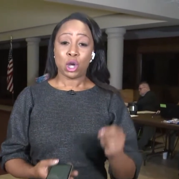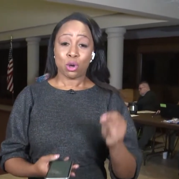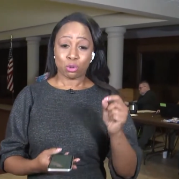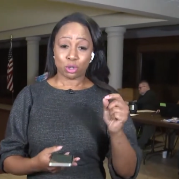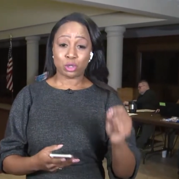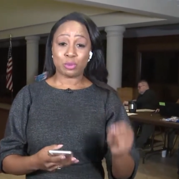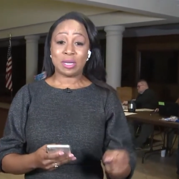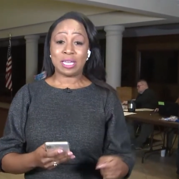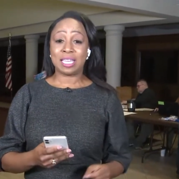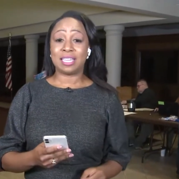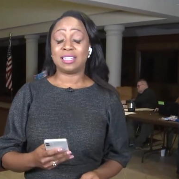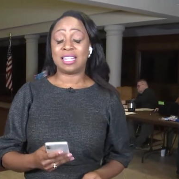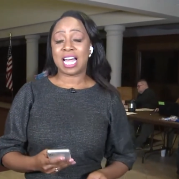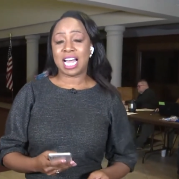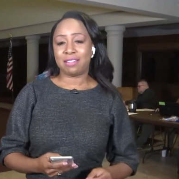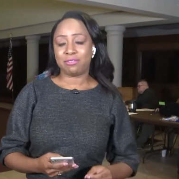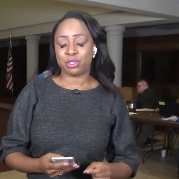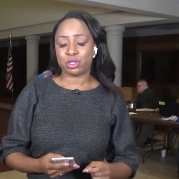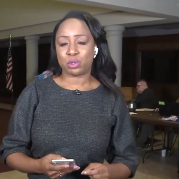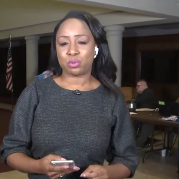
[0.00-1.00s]
We're speaking
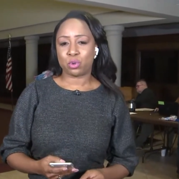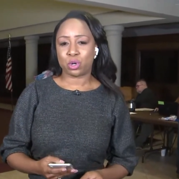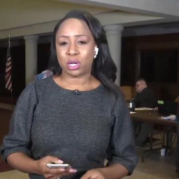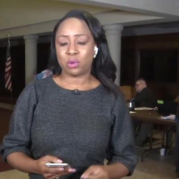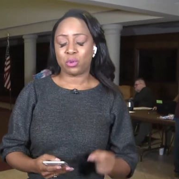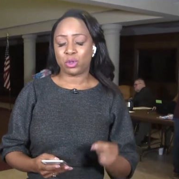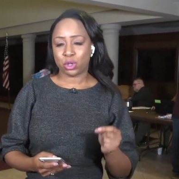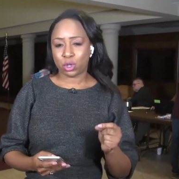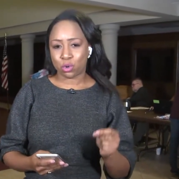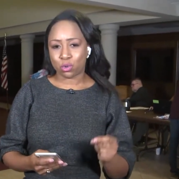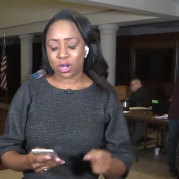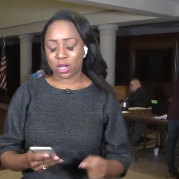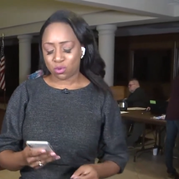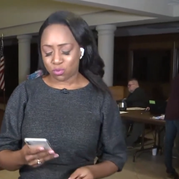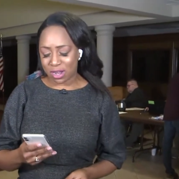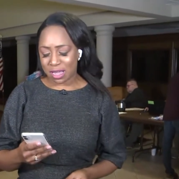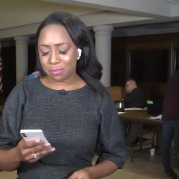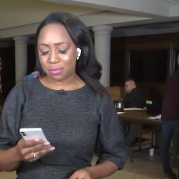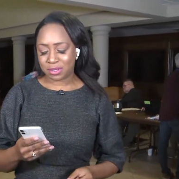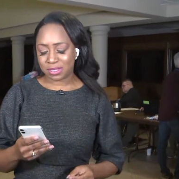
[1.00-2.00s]
live this morning with the
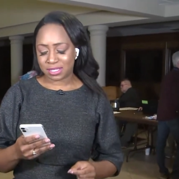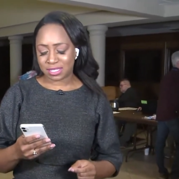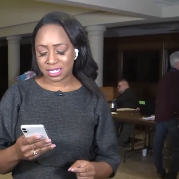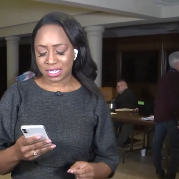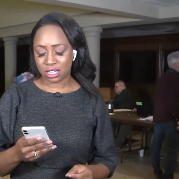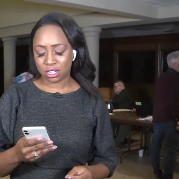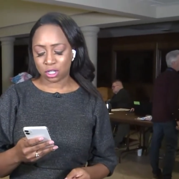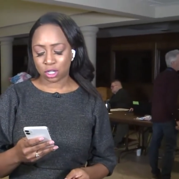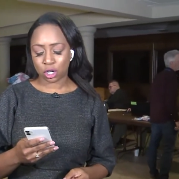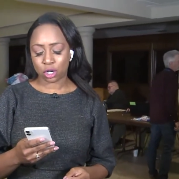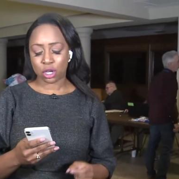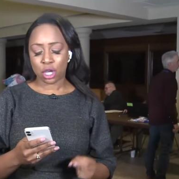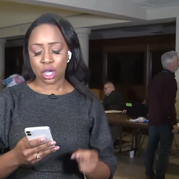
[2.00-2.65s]
Grand Rapids City Clerk,